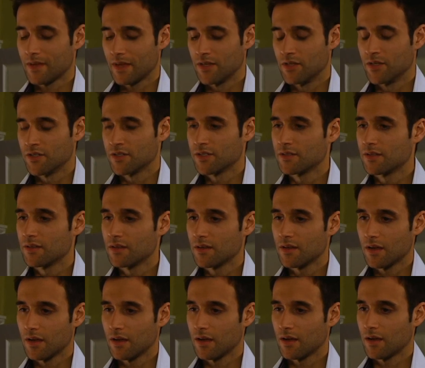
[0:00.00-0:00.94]
I
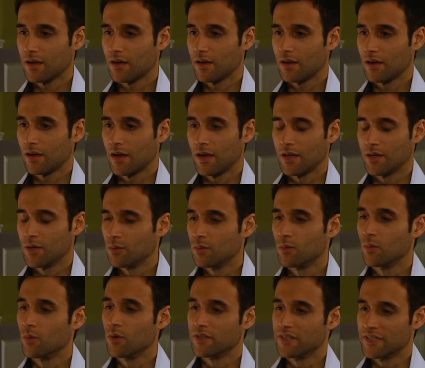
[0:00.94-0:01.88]

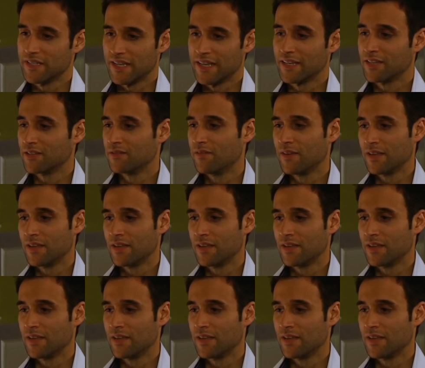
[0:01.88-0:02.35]
don't want to take